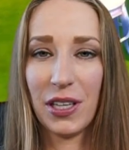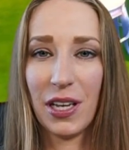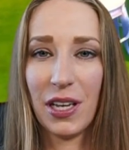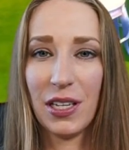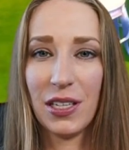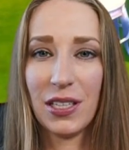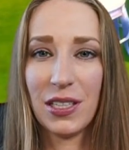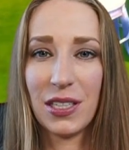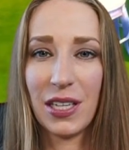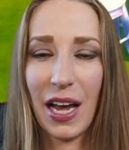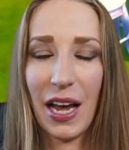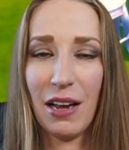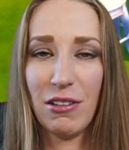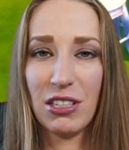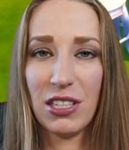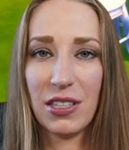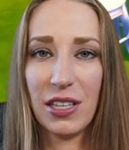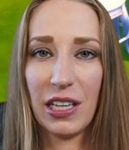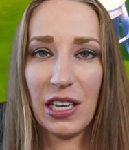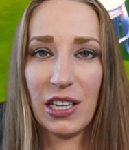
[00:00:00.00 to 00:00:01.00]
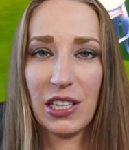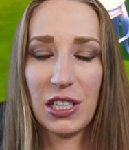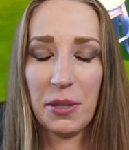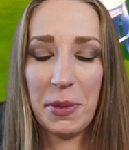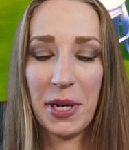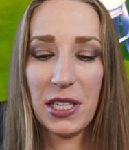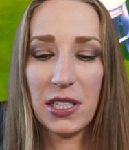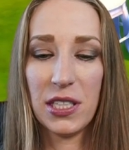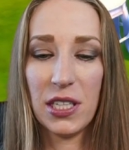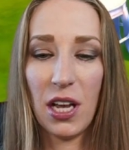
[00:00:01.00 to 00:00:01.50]
this, I was thinking to
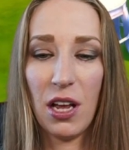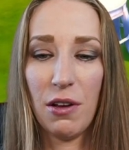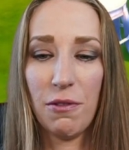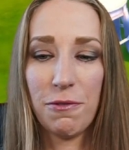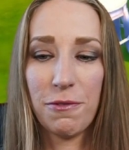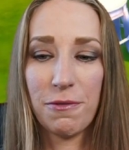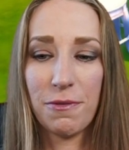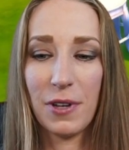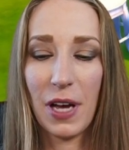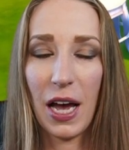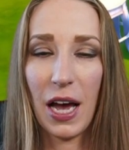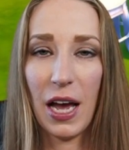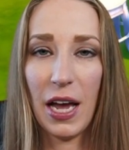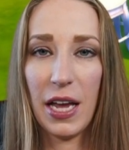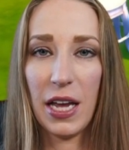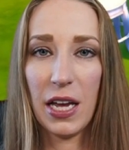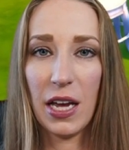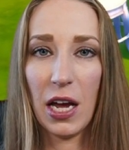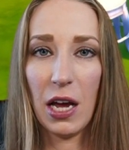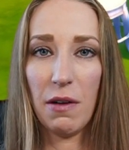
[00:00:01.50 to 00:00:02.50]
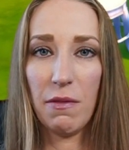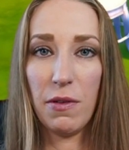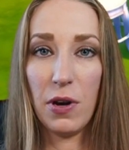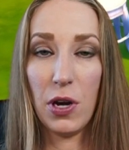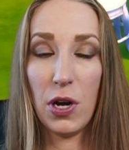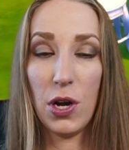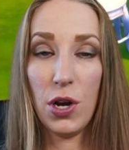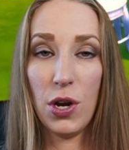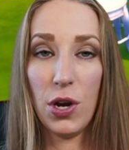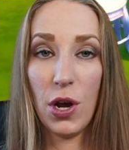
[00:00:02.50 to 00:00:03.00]
myself, I have
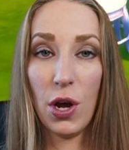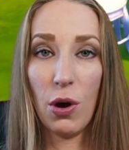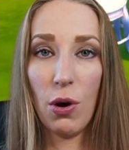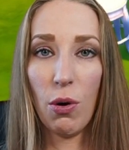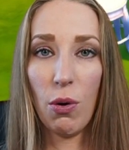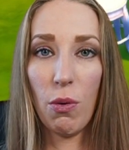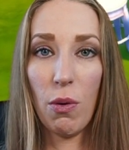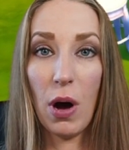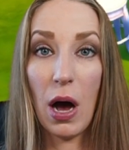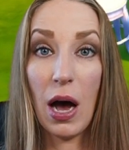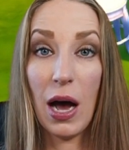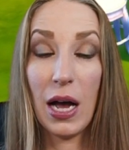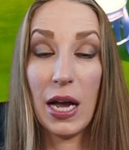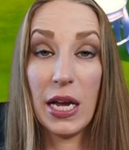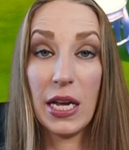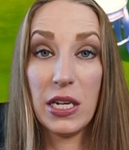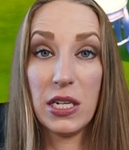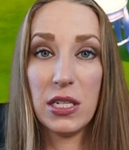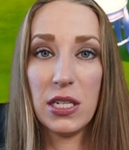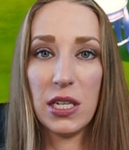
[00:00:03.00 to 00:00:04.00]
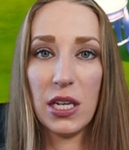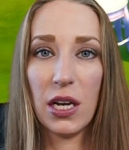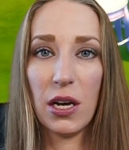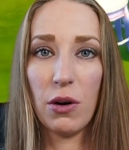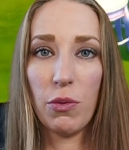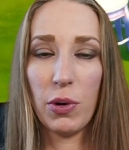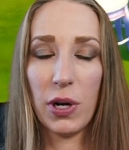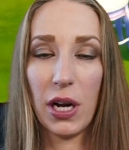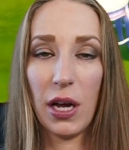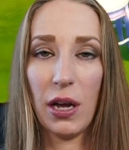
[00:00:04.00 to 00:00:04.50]
no idea
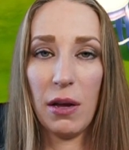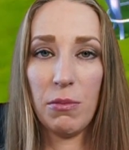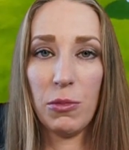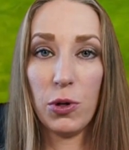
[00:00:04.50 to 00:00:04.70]
what I'm